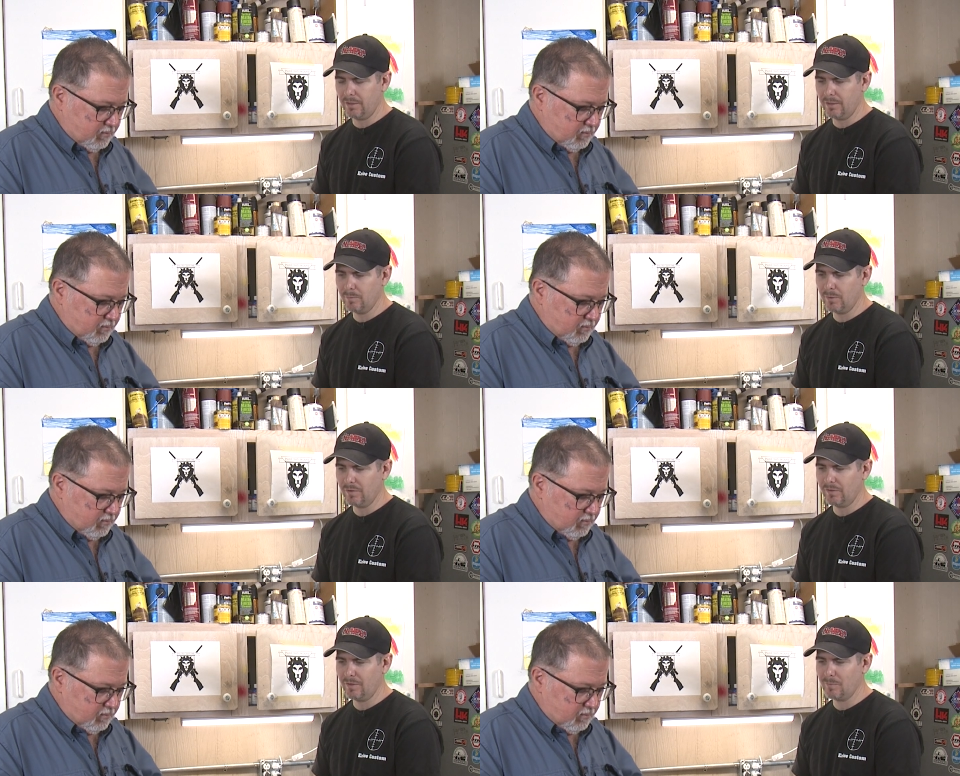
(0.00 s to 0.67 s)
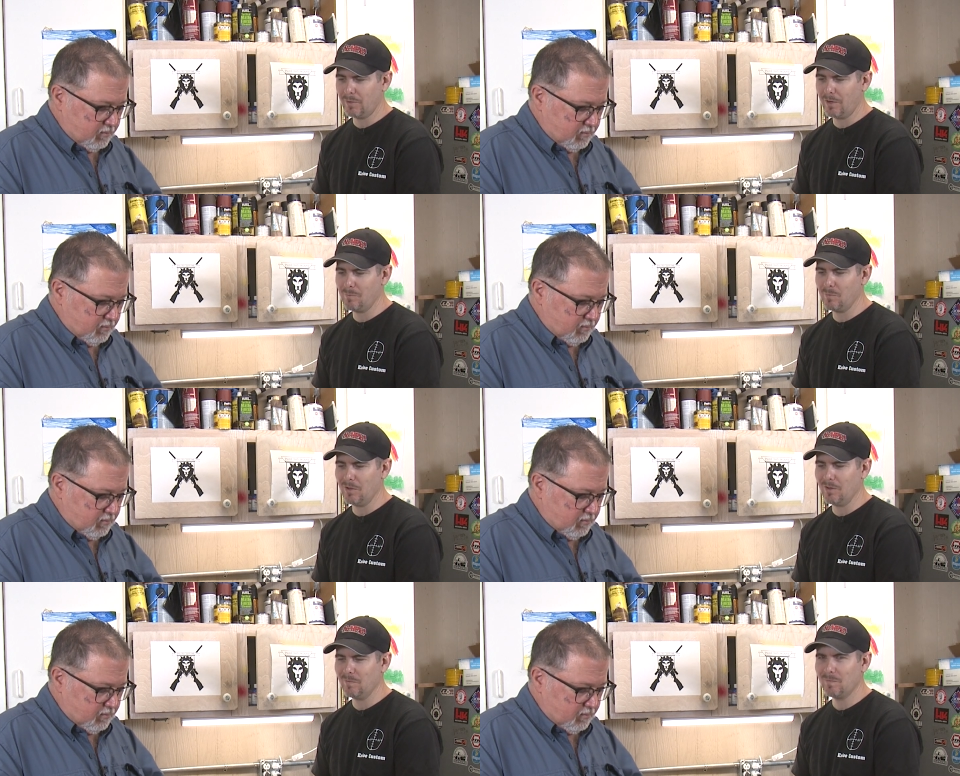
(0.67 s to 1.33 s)
Speaker 1: gun. But at the same time,
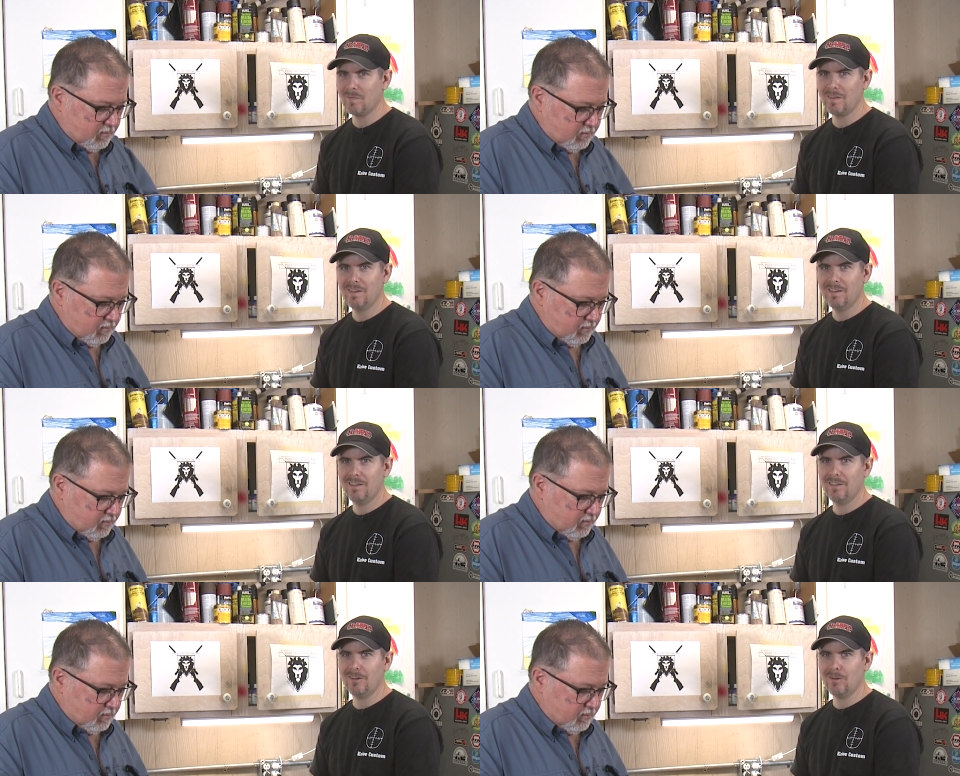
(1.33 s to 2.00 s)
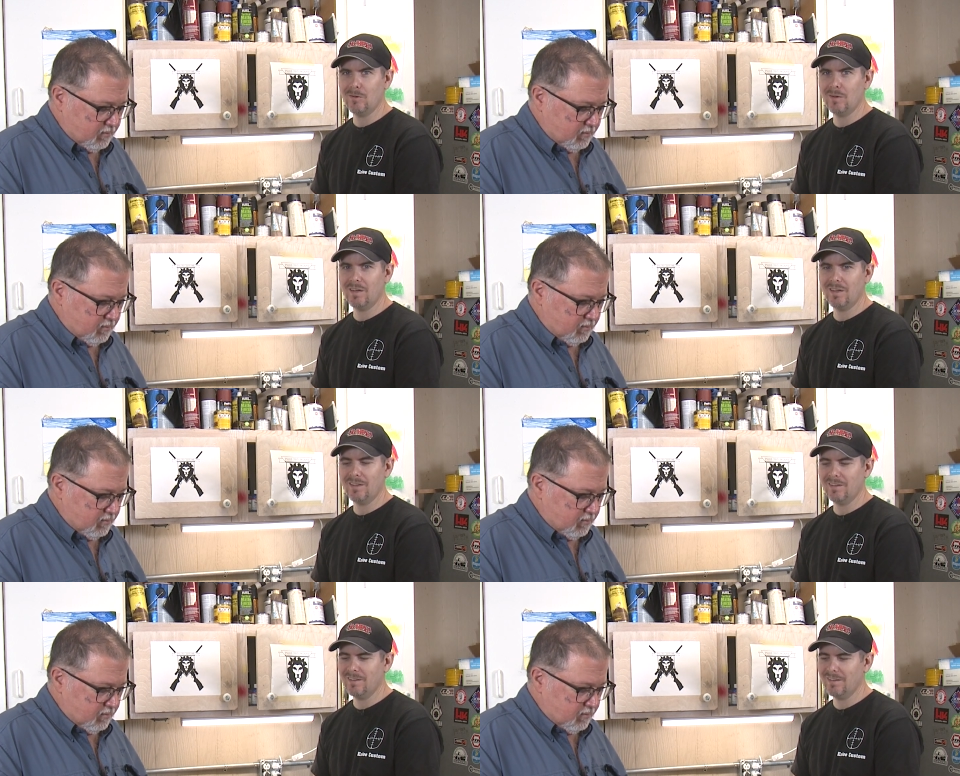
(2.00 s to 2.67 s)
uh, you know,
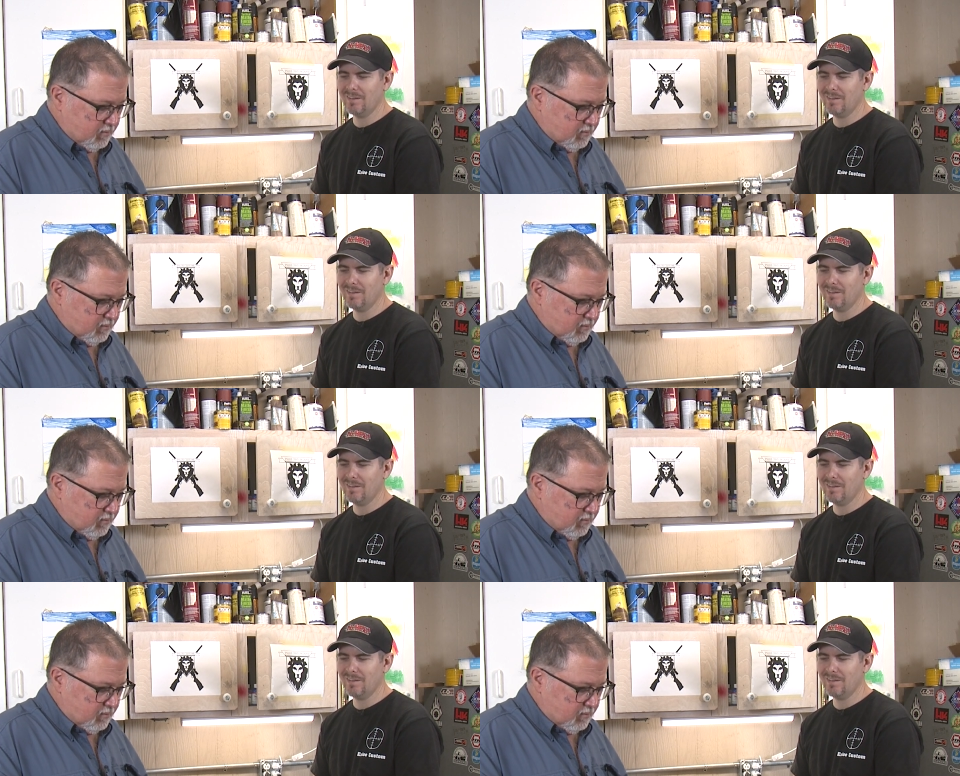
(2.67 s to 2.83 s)
uh,